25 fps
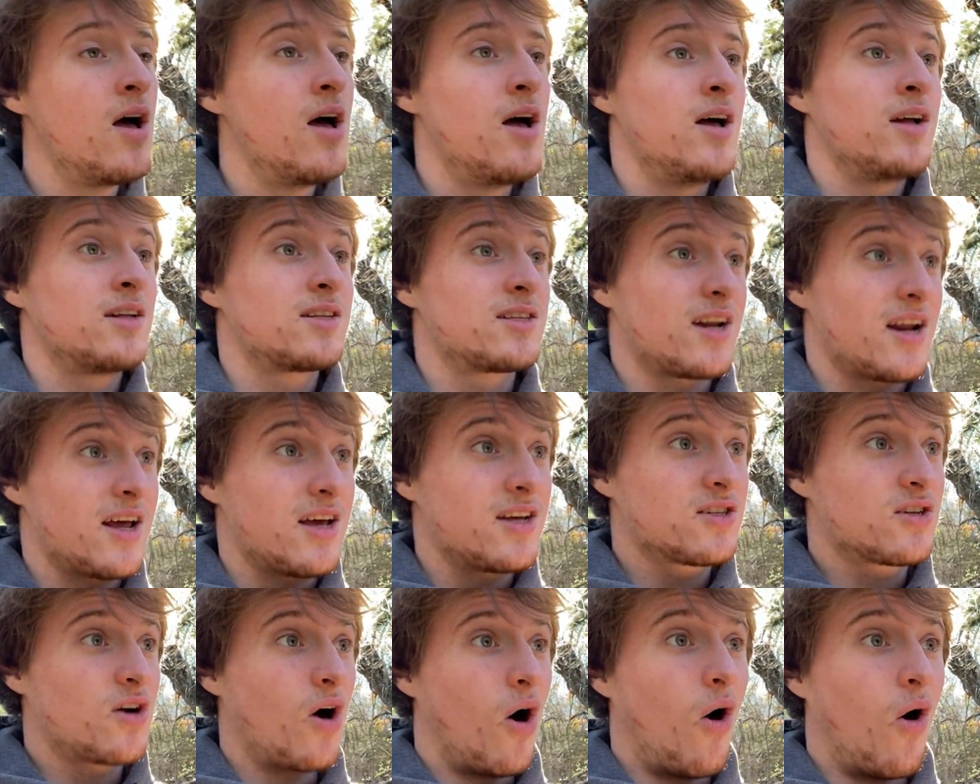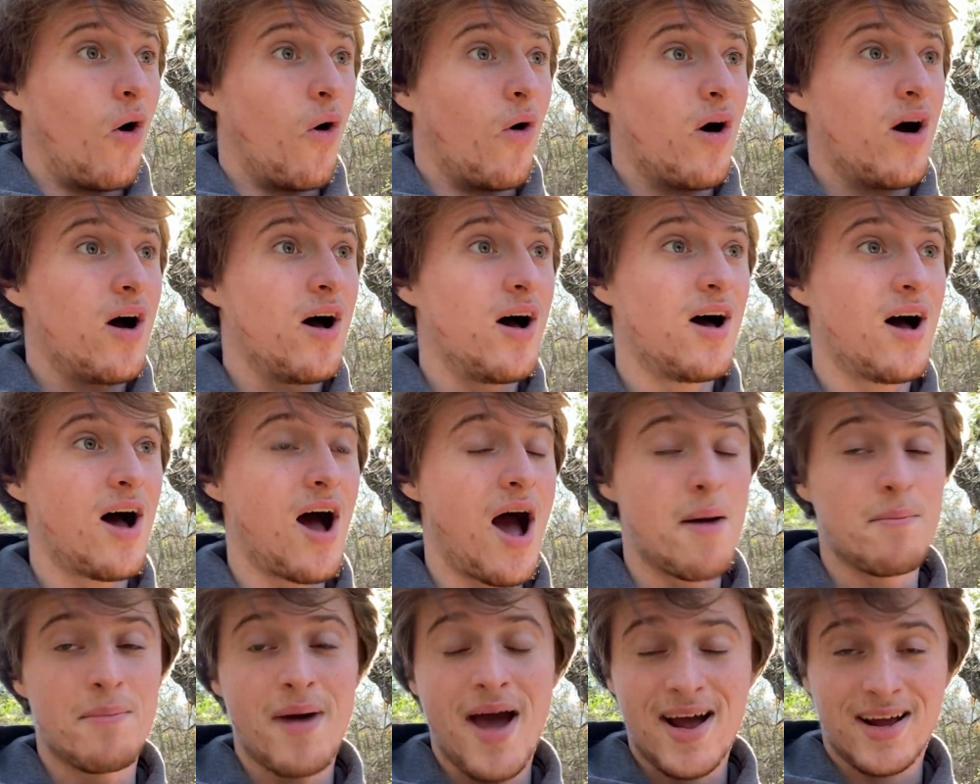today's goal, I'm
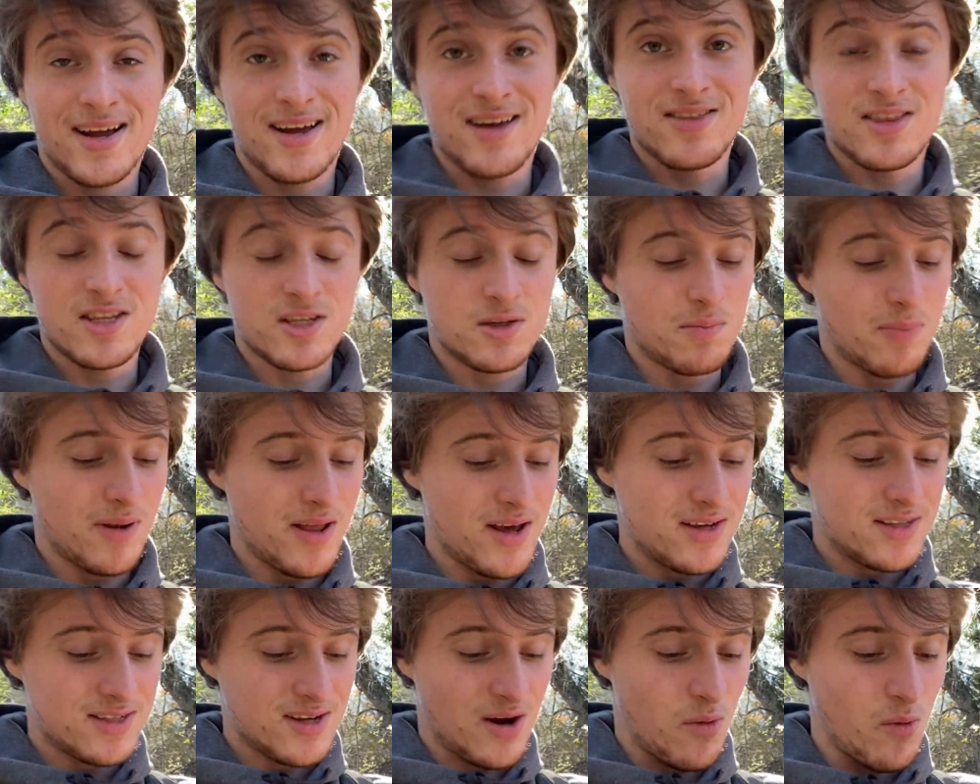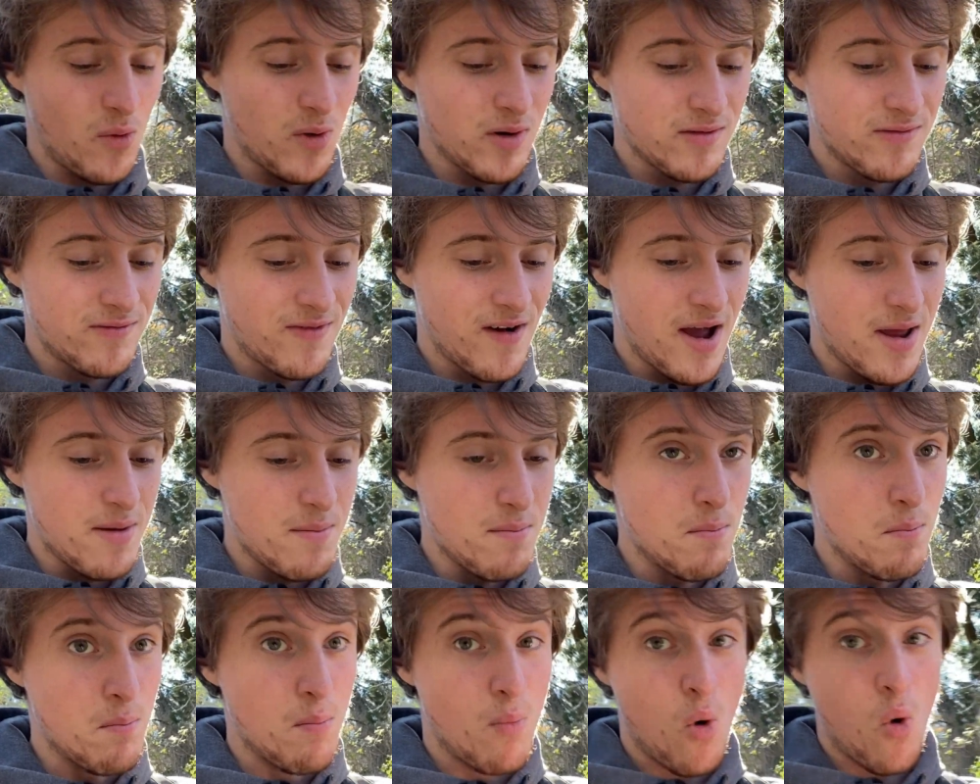back at this place. I want to find
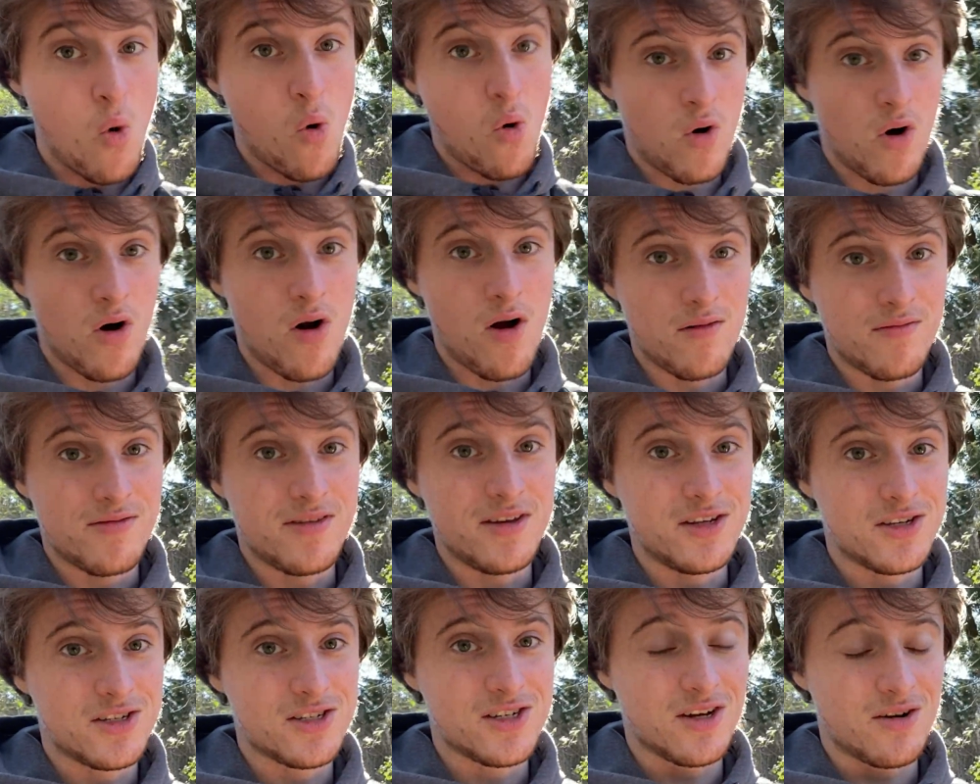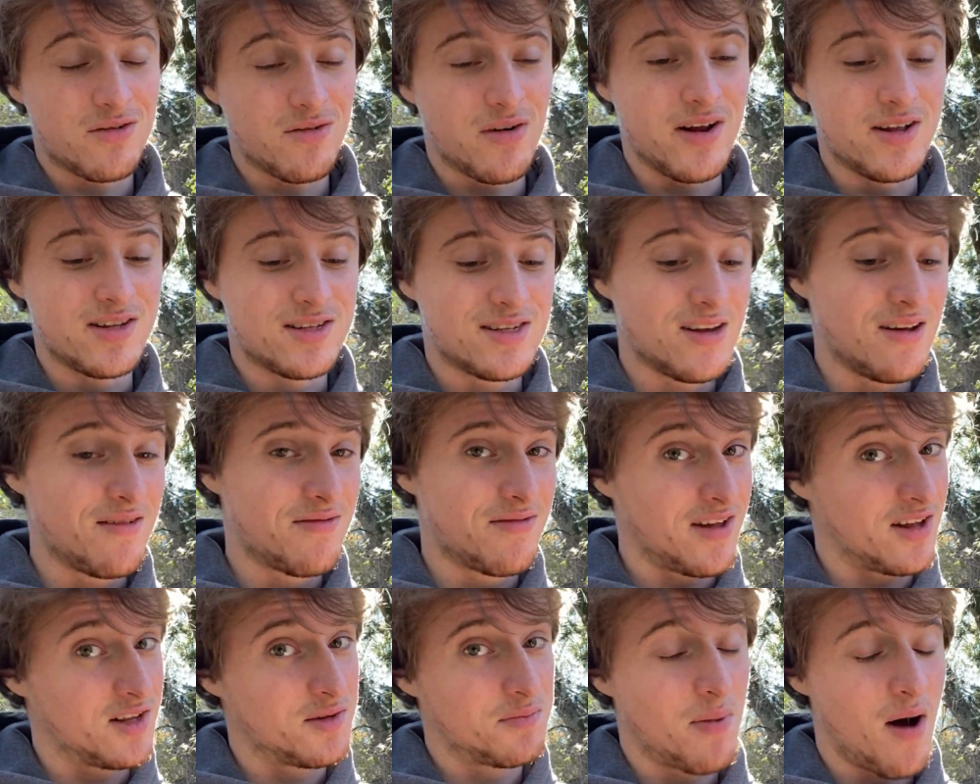more of these siderids if
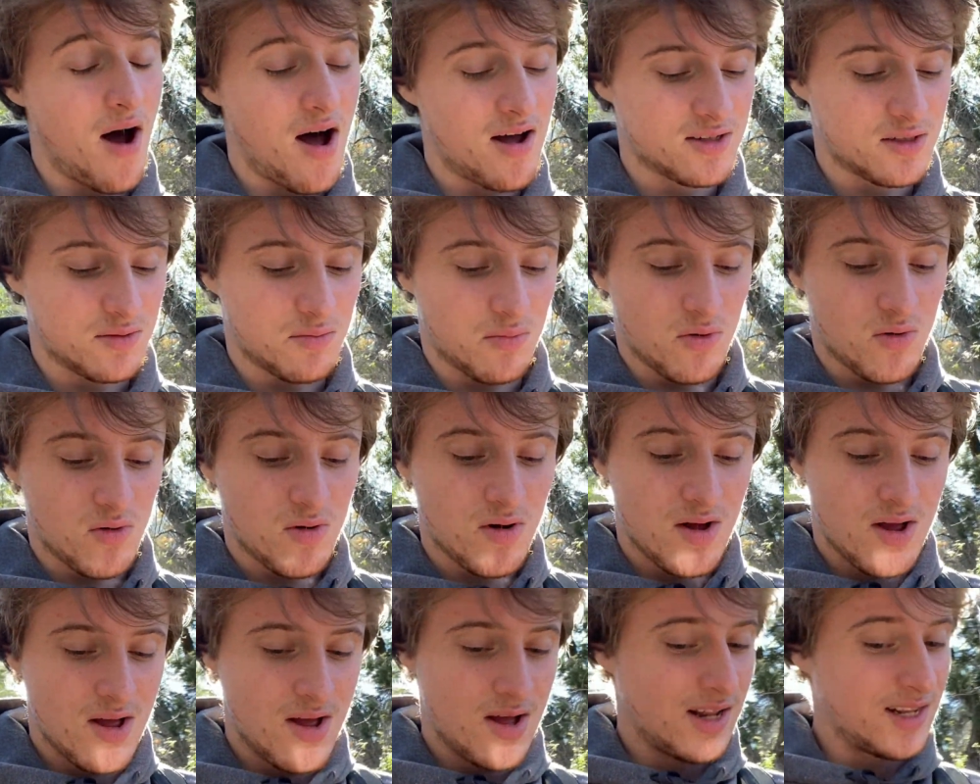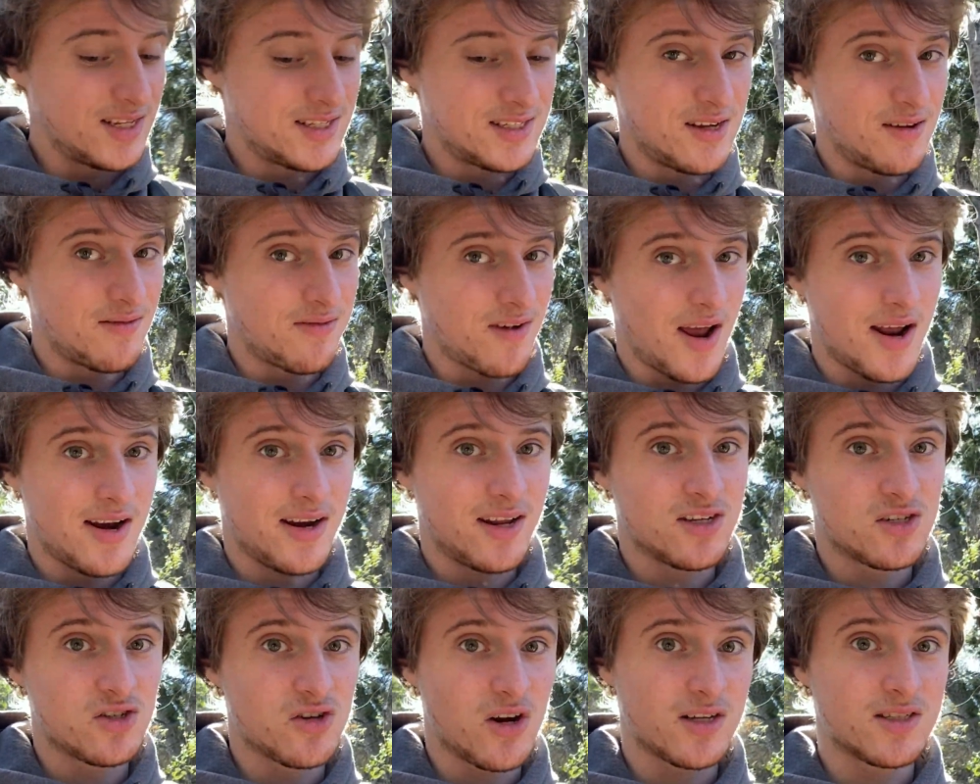that's possible. Let's see if lightning
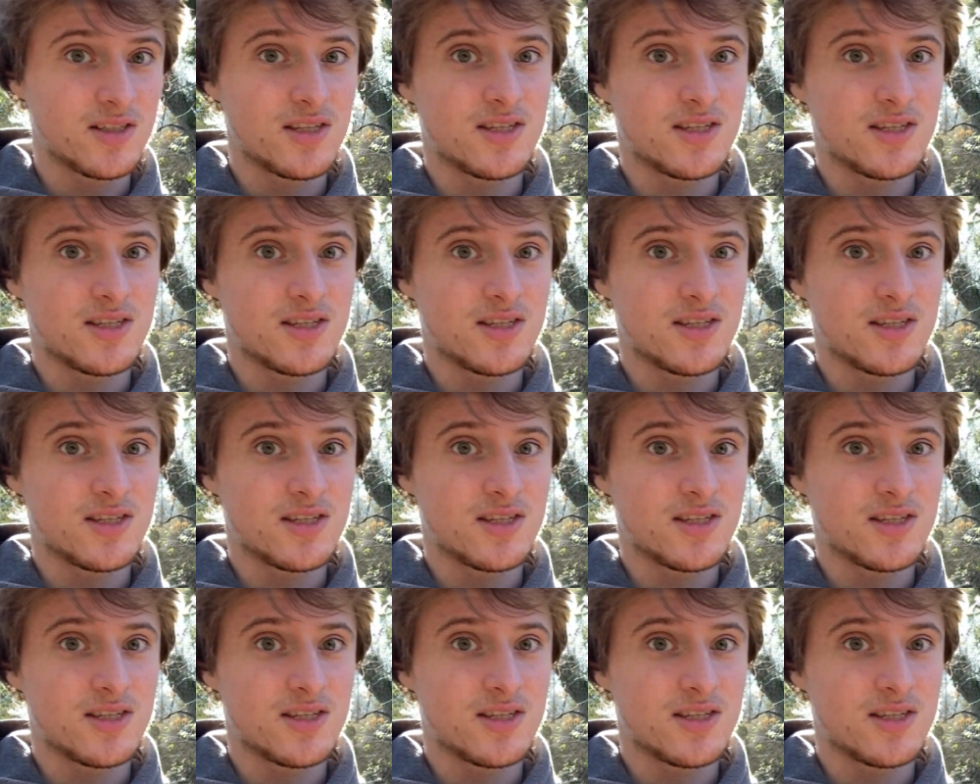strikes the